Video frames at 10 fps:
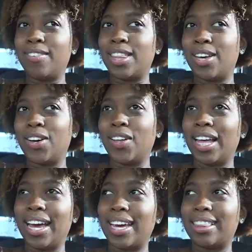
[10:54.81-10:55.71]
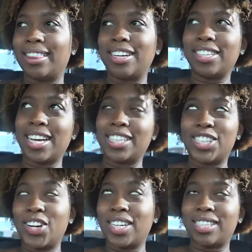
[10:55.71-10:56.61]
even though like there's like
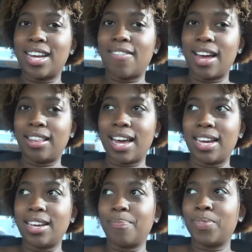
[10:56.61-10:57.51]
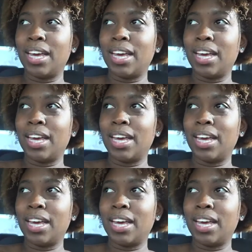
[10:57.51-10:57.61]
certain stuff I like.